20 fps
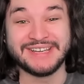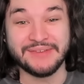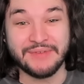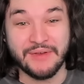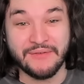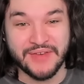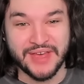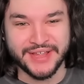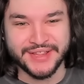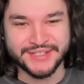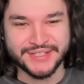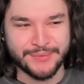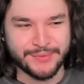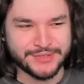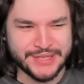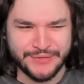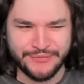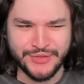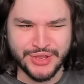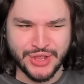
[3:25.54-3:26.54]
of events, I
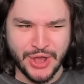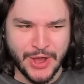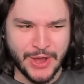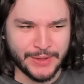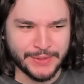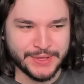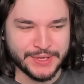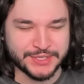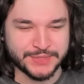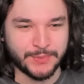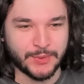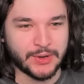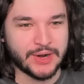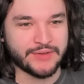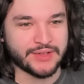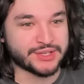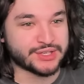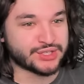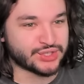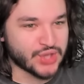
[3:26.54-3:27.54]
would definitely call this more
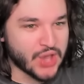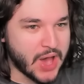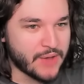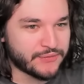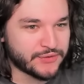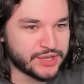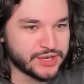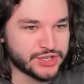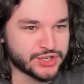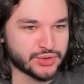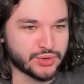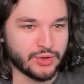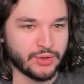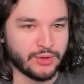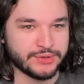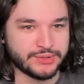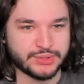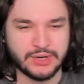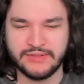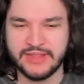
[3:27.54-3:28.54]
of a soft
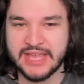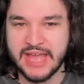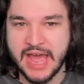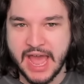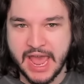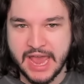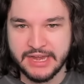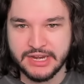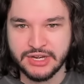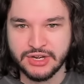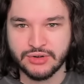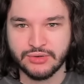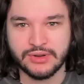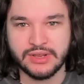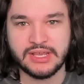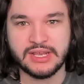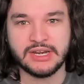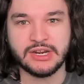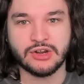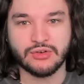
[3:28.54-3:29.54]
control, sort of like Iden
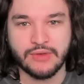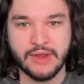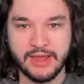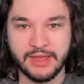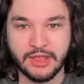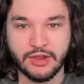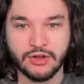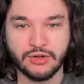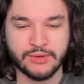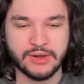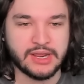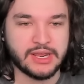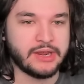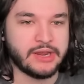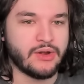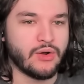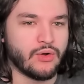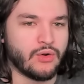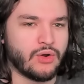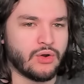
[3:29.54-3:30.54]
Green, Krennic
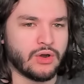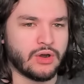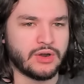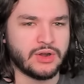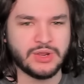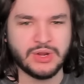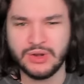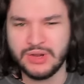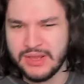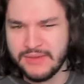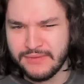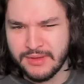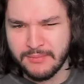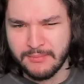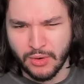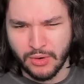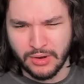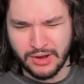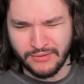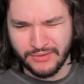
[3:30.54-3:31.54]
Green, or even
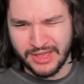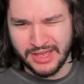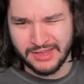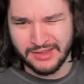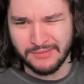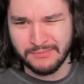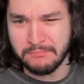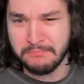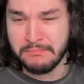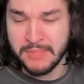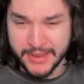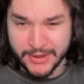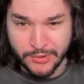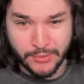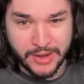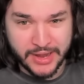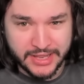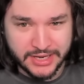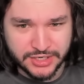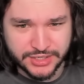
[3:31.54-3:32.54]
more of a
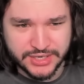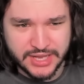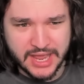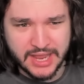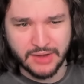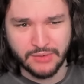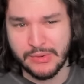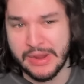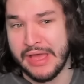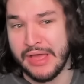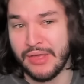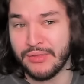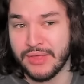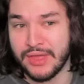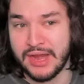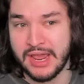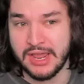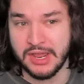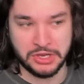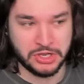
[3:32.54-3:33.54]
mid-range deck rather
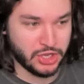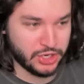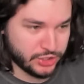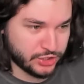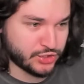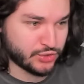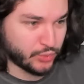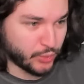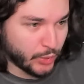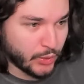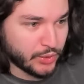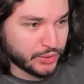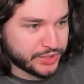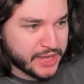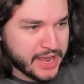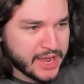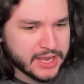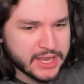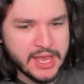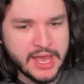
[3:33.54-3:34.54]
than a control
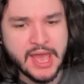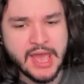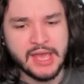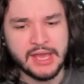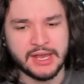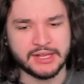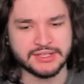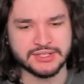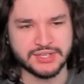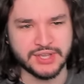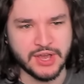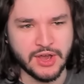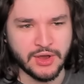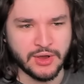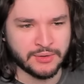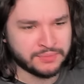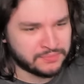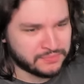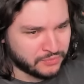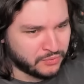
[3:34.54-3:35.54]
deck. And
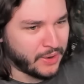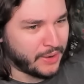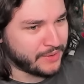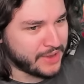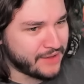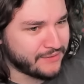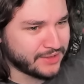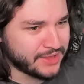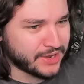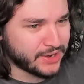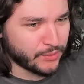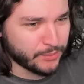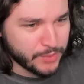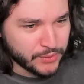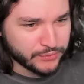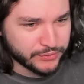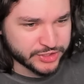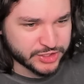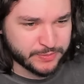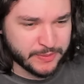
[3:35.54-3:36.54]
so while we have a lot of
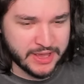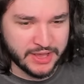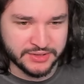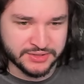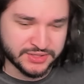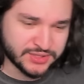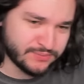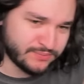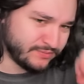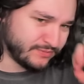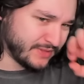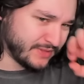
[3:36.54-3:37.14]
removal spells,